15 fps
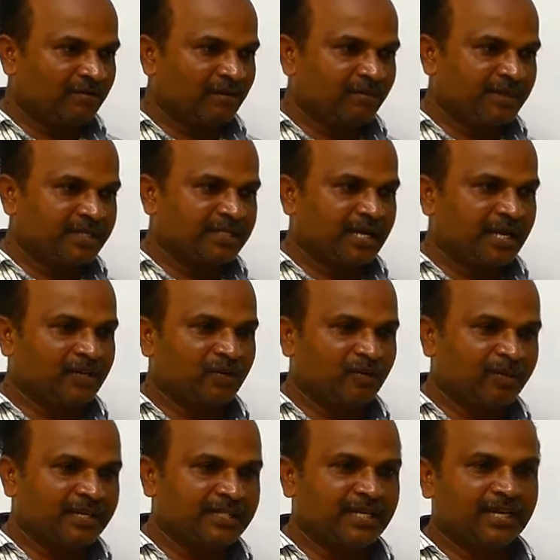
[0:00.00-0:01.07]
one plus R two
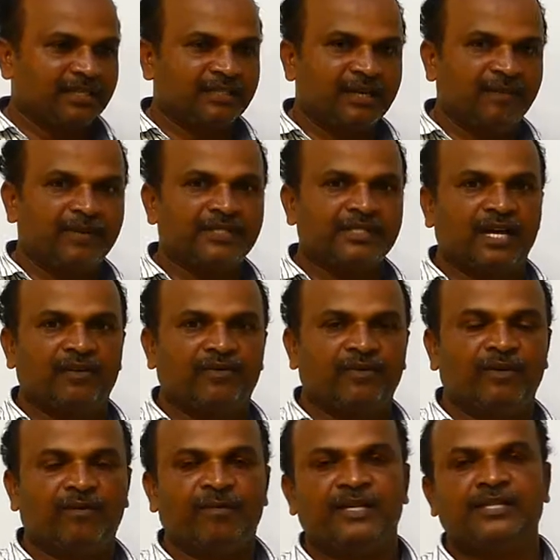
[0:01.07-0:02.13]
plus R three plus R
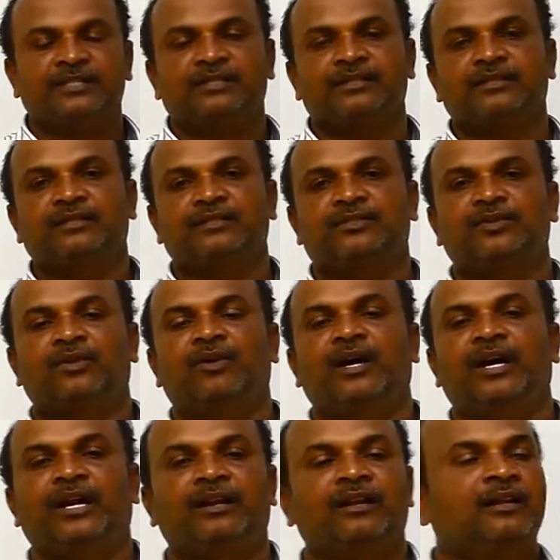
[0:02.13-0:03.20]
four plus so
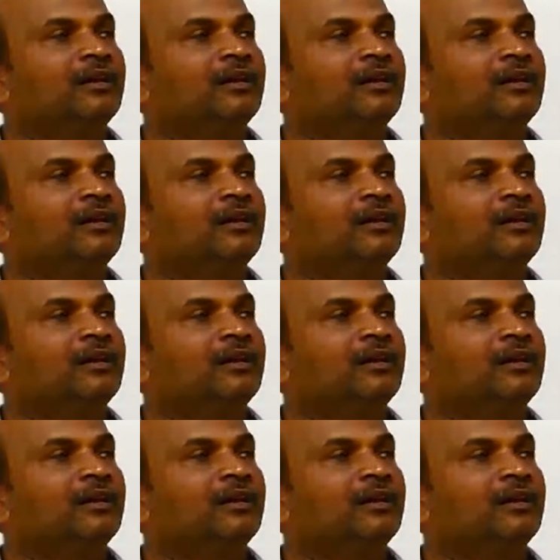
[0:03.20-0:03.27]
on.